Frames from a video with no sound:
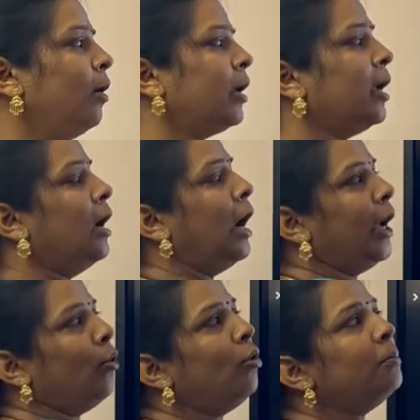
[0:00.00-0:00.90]
Okay,
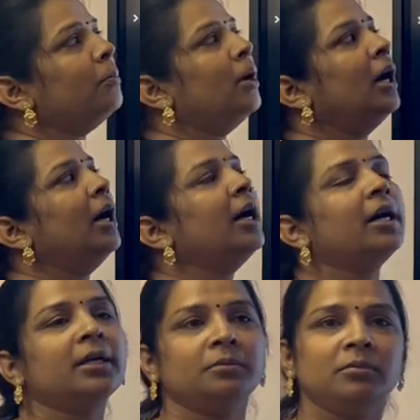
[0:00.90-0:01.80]
I hope
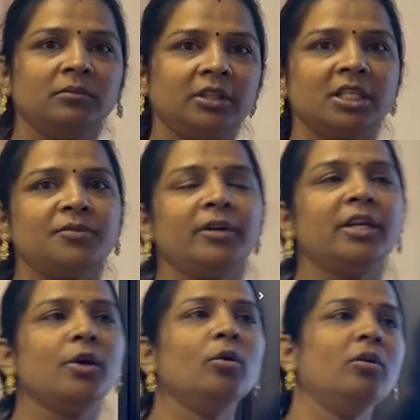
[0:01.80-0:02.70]
this
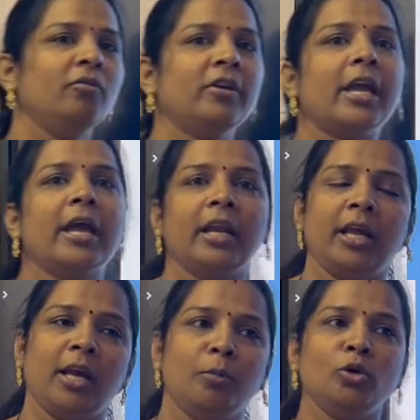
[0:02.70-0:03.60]
video we can
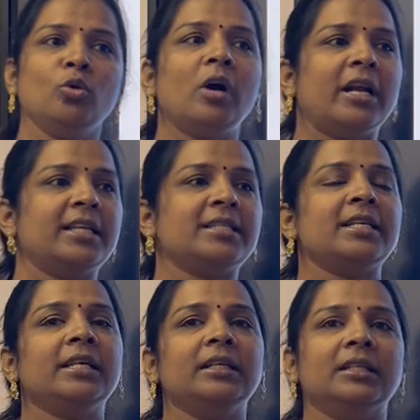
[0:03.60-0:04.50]
able to
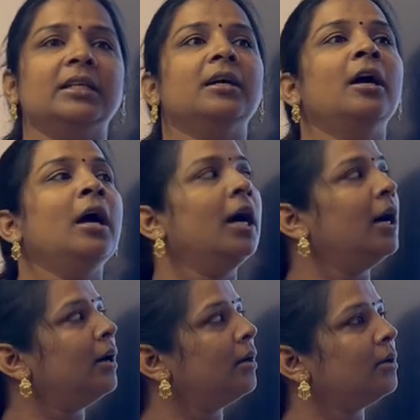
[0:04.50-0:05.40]
understand the
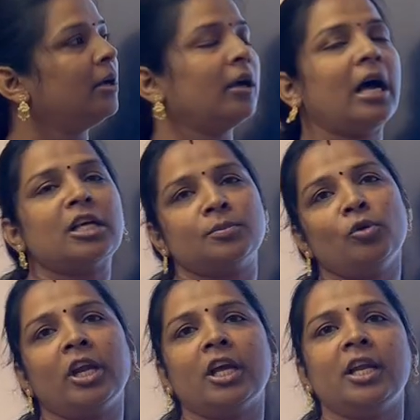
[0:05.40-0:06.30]

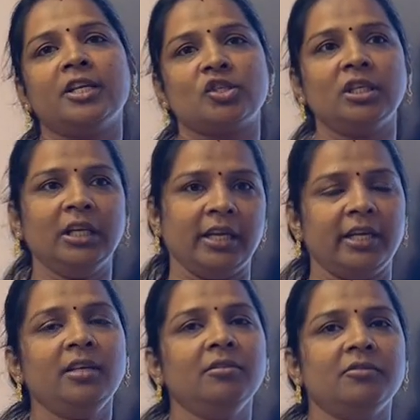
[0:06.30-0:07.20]
osmoregulation
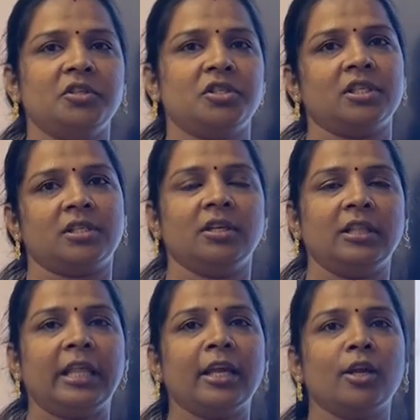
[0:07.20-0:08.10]
in fishes.
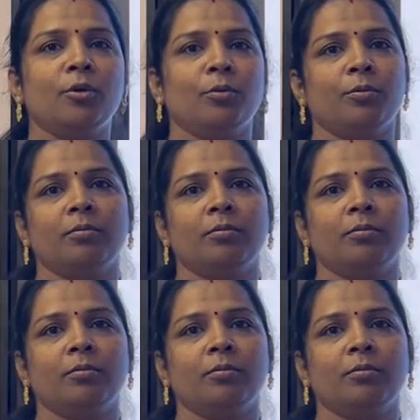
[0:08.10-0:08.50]
Thank you.